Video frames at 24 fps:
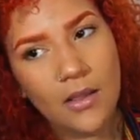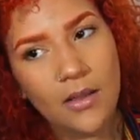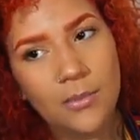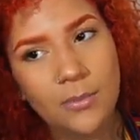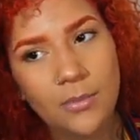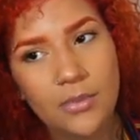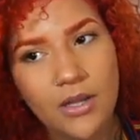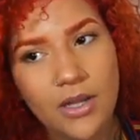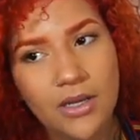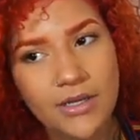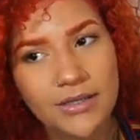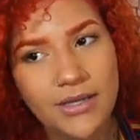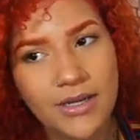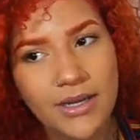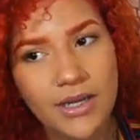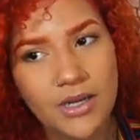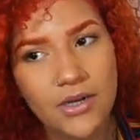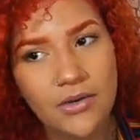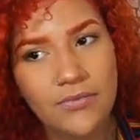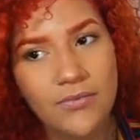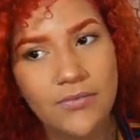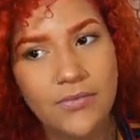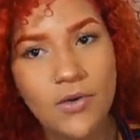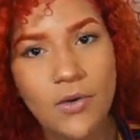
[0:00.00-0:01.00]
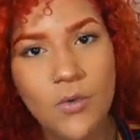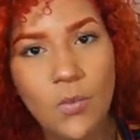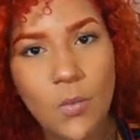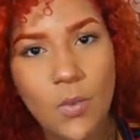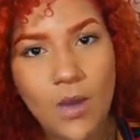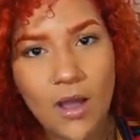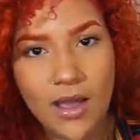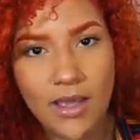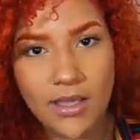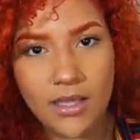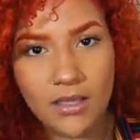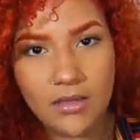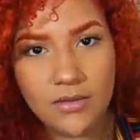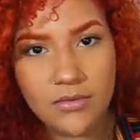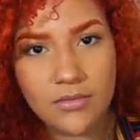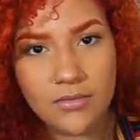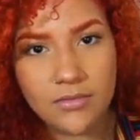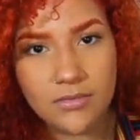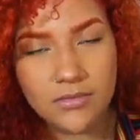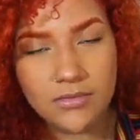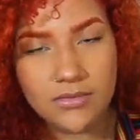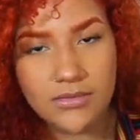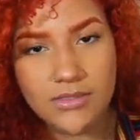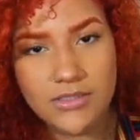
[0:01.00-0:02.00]
blonde hair for a while,
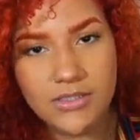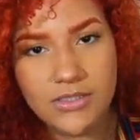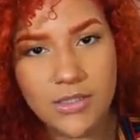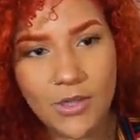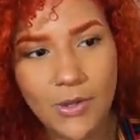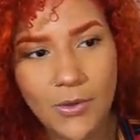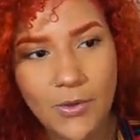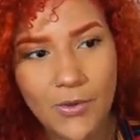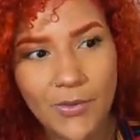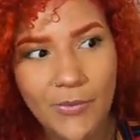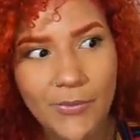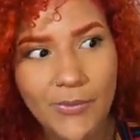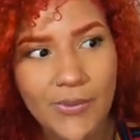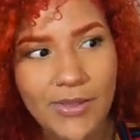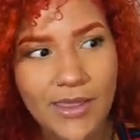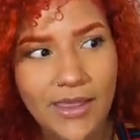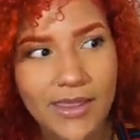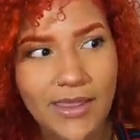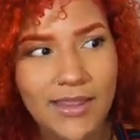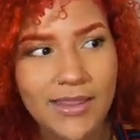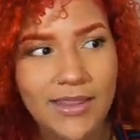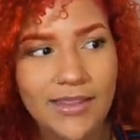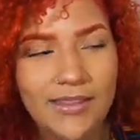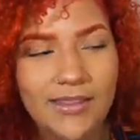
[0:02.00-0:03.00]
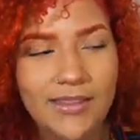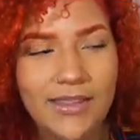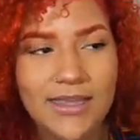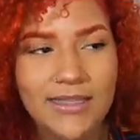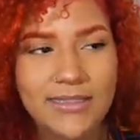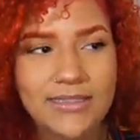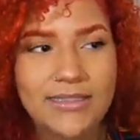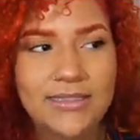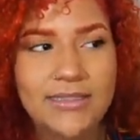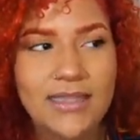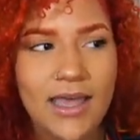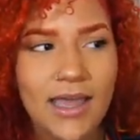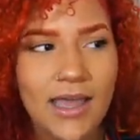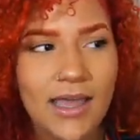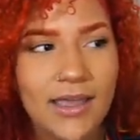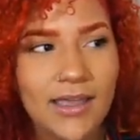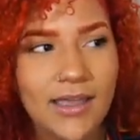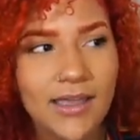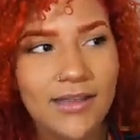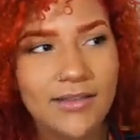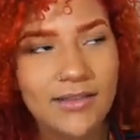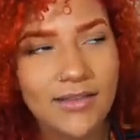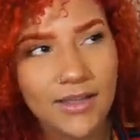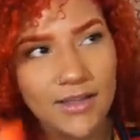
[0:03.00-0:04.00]
so that's
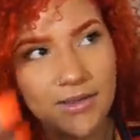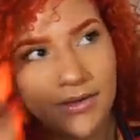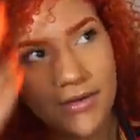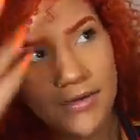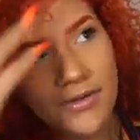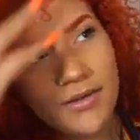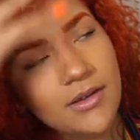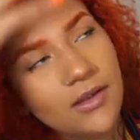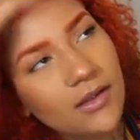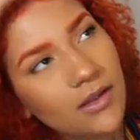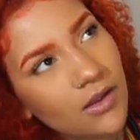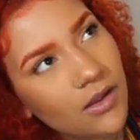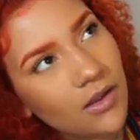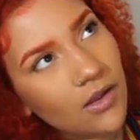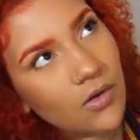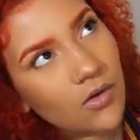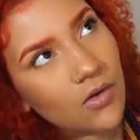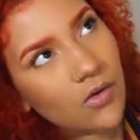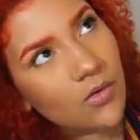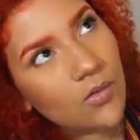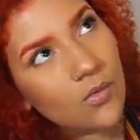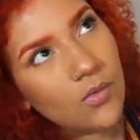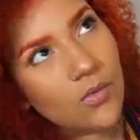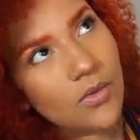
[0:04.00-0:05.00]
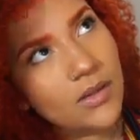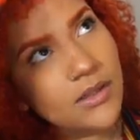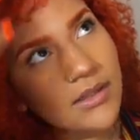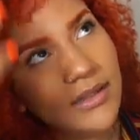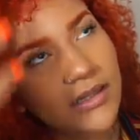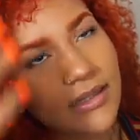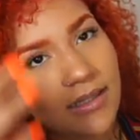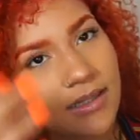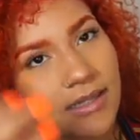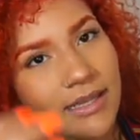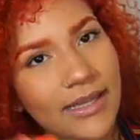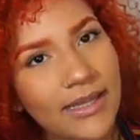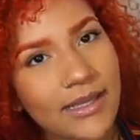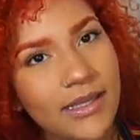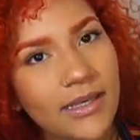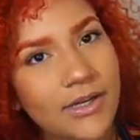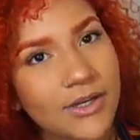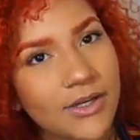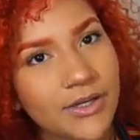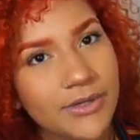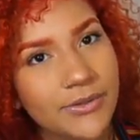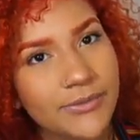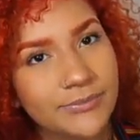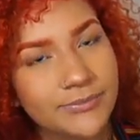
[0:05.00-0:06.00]
that. And then
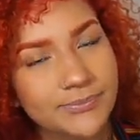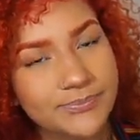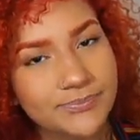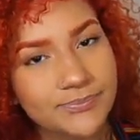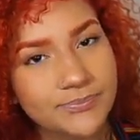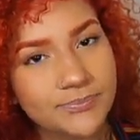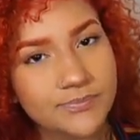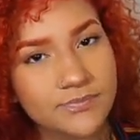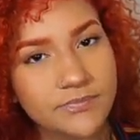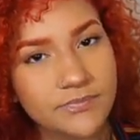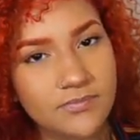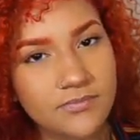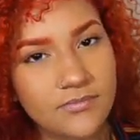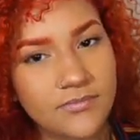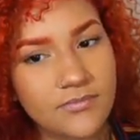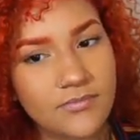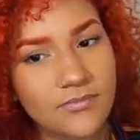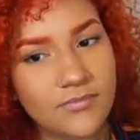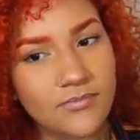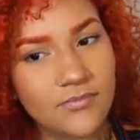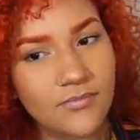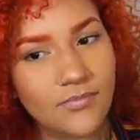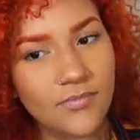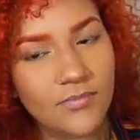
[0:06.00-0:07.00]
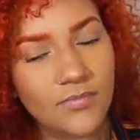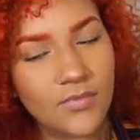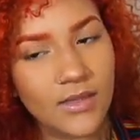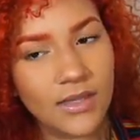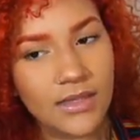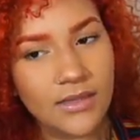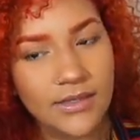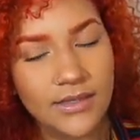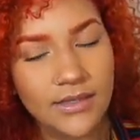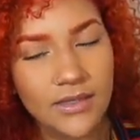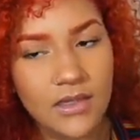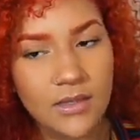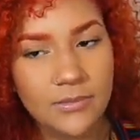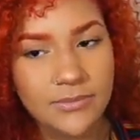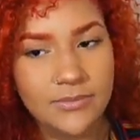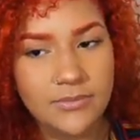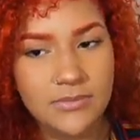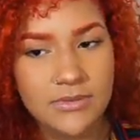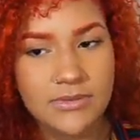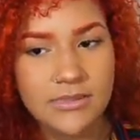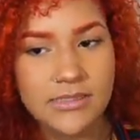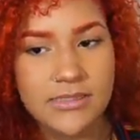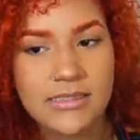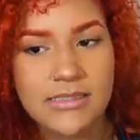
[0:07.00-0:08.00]
later, like a couple
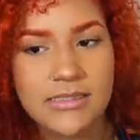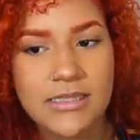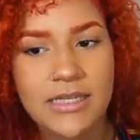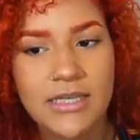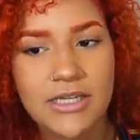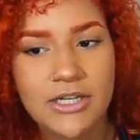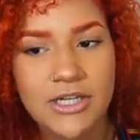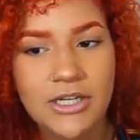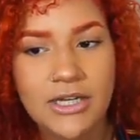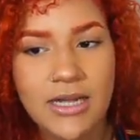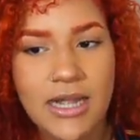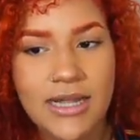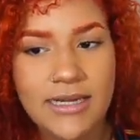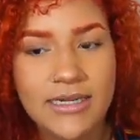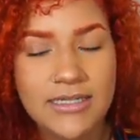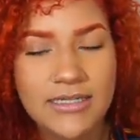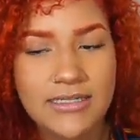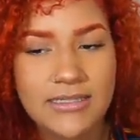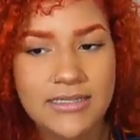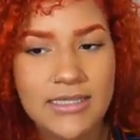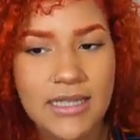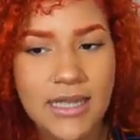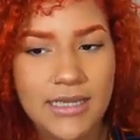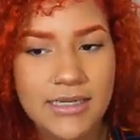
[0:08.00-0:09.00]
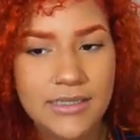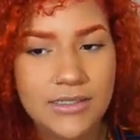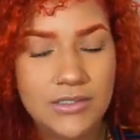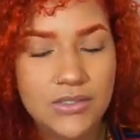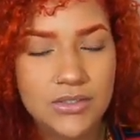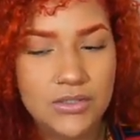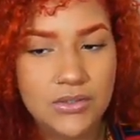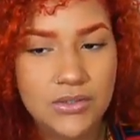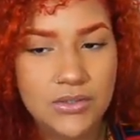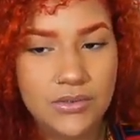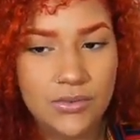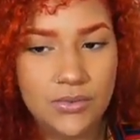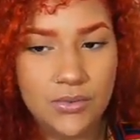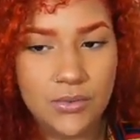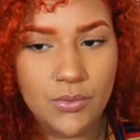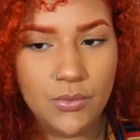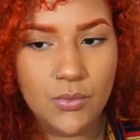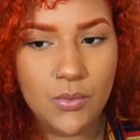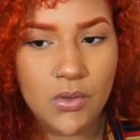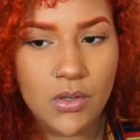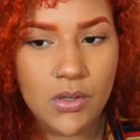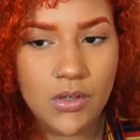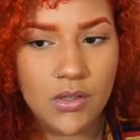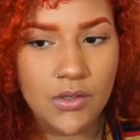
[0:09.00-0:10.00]
months later, I decided
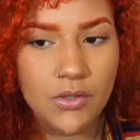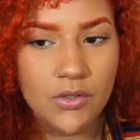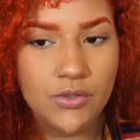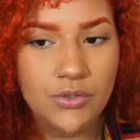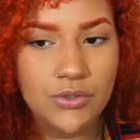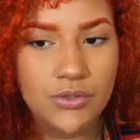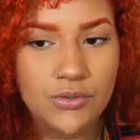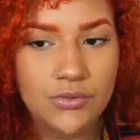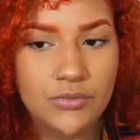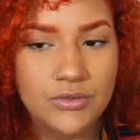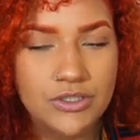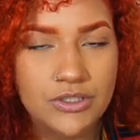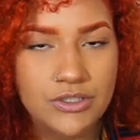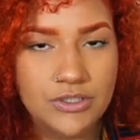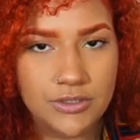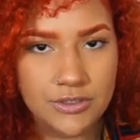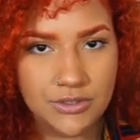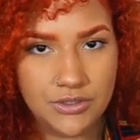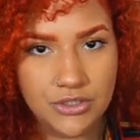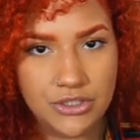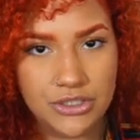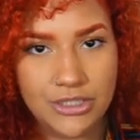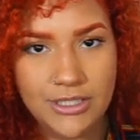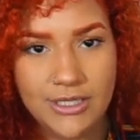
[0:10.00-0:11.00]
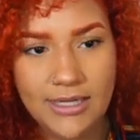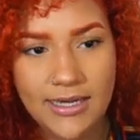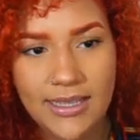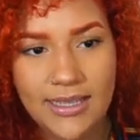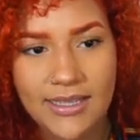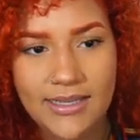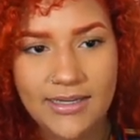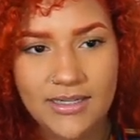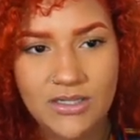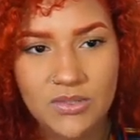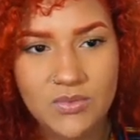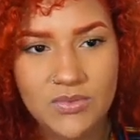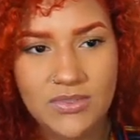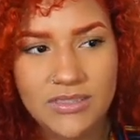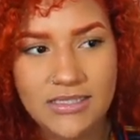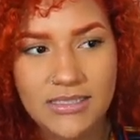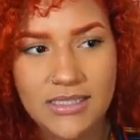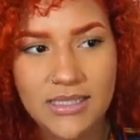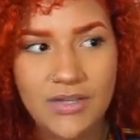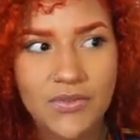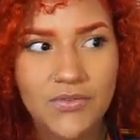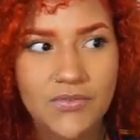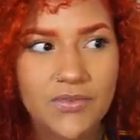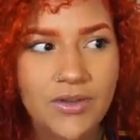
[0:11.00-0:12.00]
to do ginger, and it was
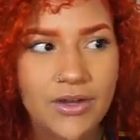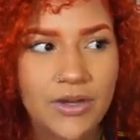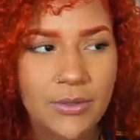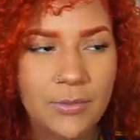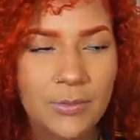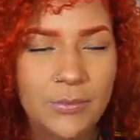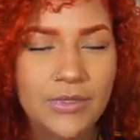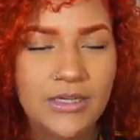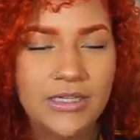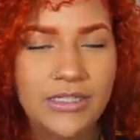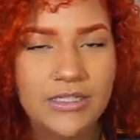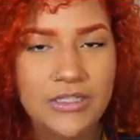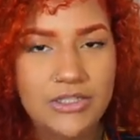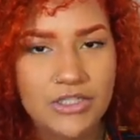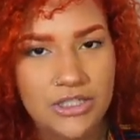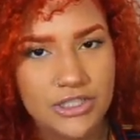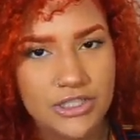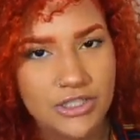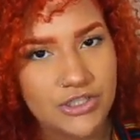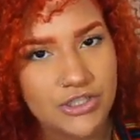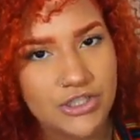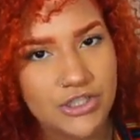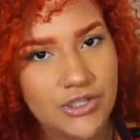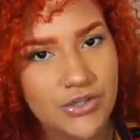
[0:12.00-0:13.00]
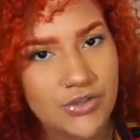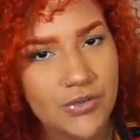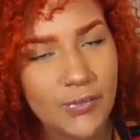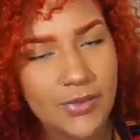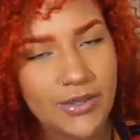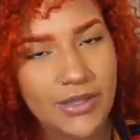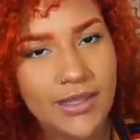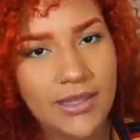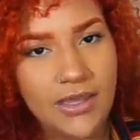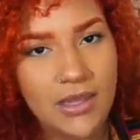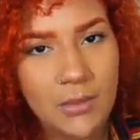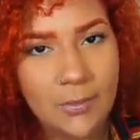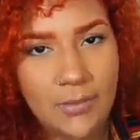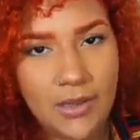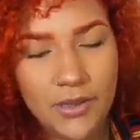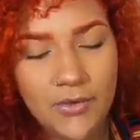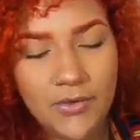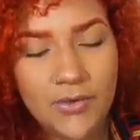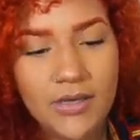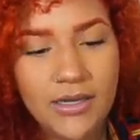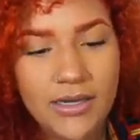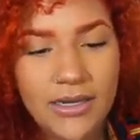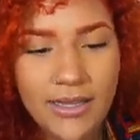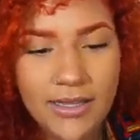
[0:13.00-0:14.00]
like a very pretty ginger the way it came
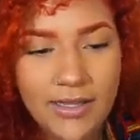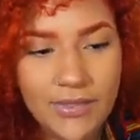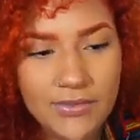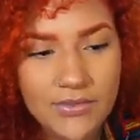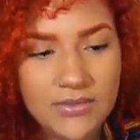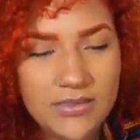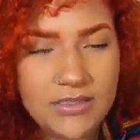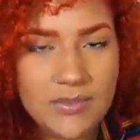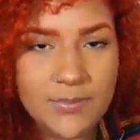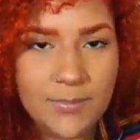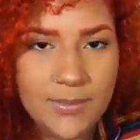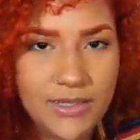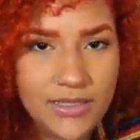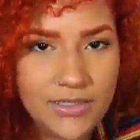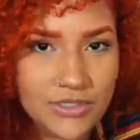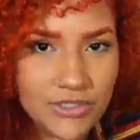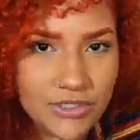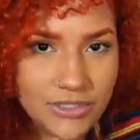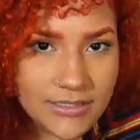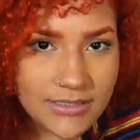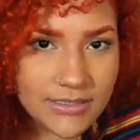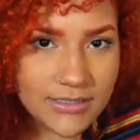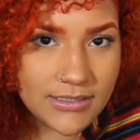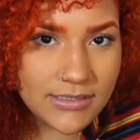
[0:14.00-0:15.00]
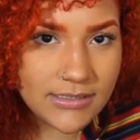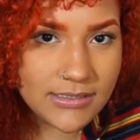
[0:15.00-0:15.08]
out. And I used Matrix.